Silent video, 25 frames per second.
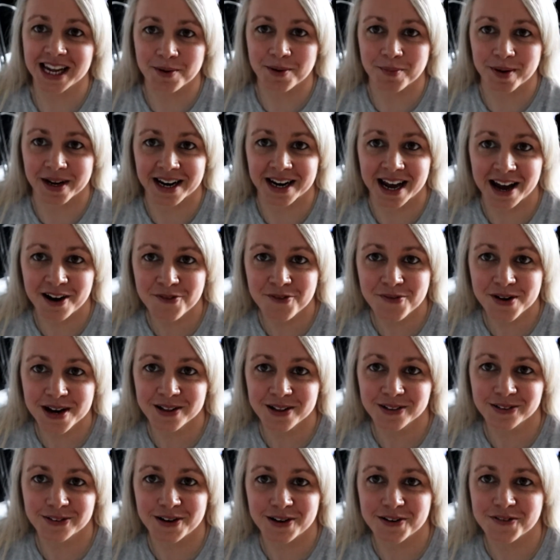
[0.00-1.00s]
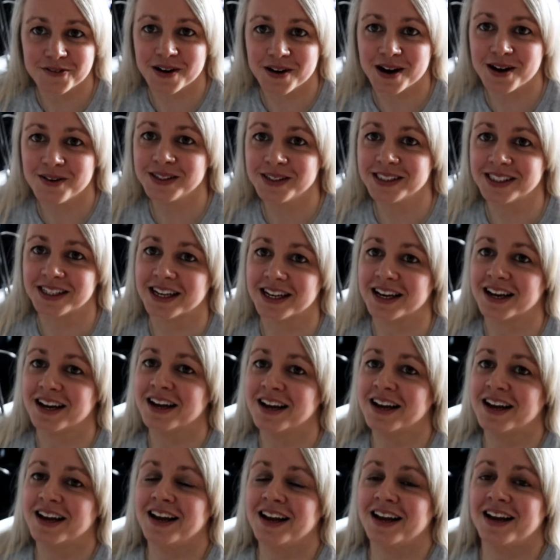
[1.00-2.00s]
like being at a real craft fair, isn't it?
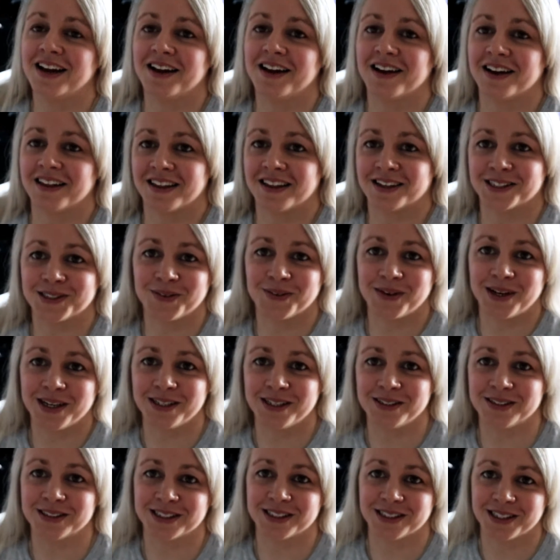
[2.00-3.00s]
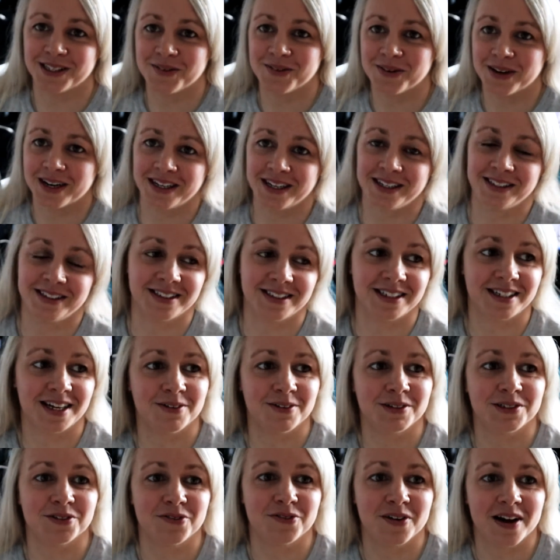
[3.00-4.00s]
That's what I used to do when I used to go
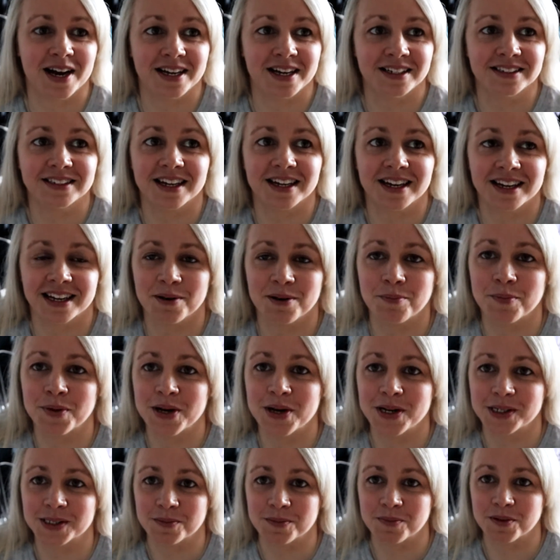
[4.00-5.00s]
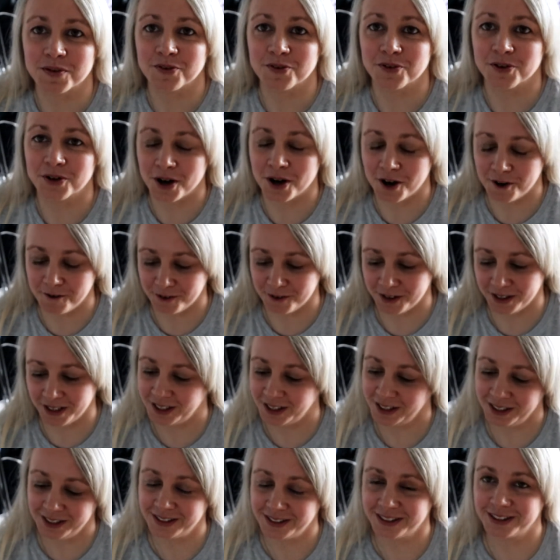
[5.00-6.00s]
to fairs, like in person before COVID.
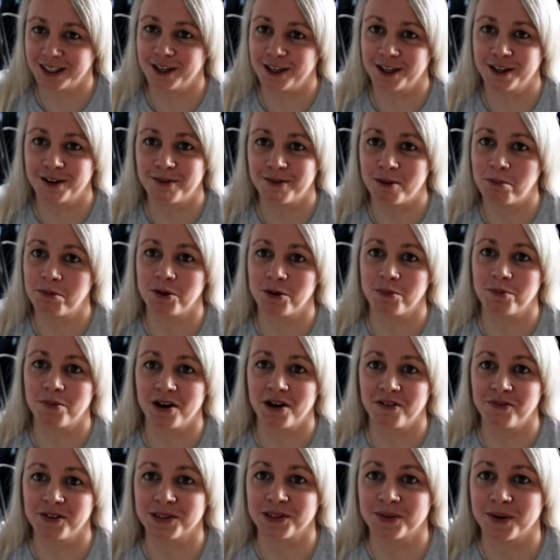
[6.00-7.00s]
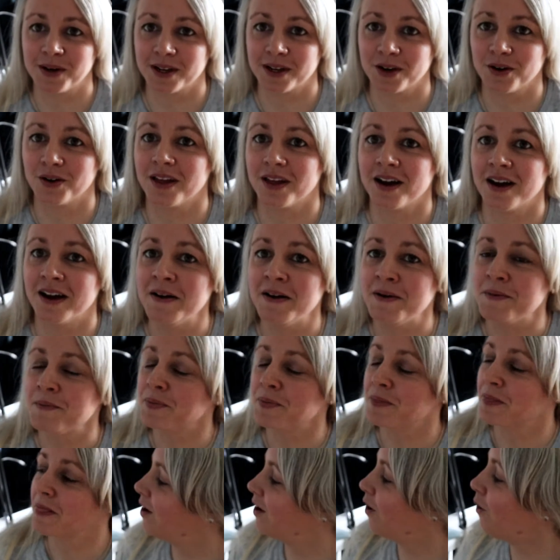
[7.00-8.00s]
I used to grab some breakfast when I got there.
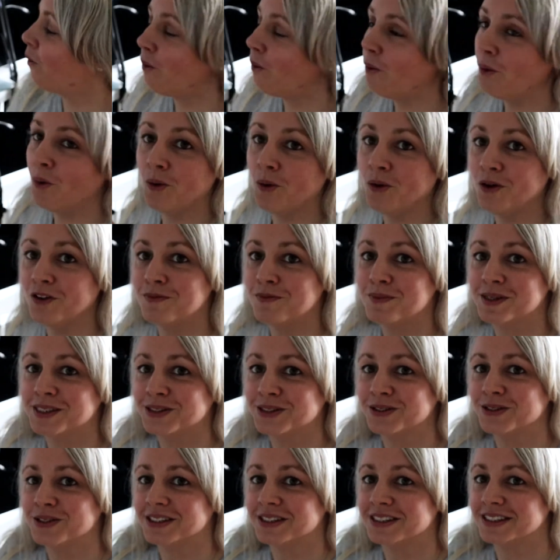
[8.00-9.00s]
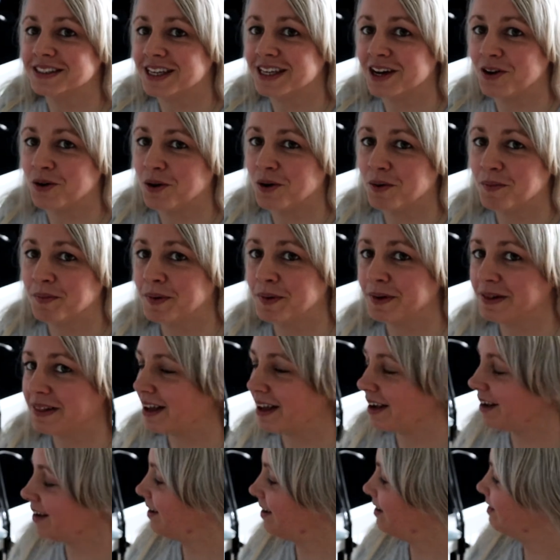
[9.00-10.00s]
All of my stall is set up,
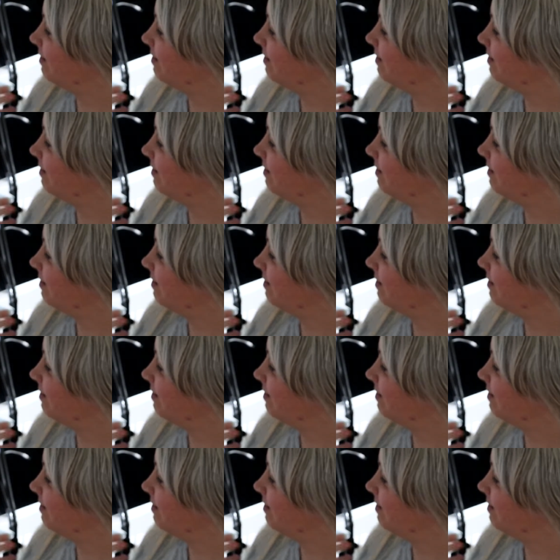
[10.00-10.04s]
like,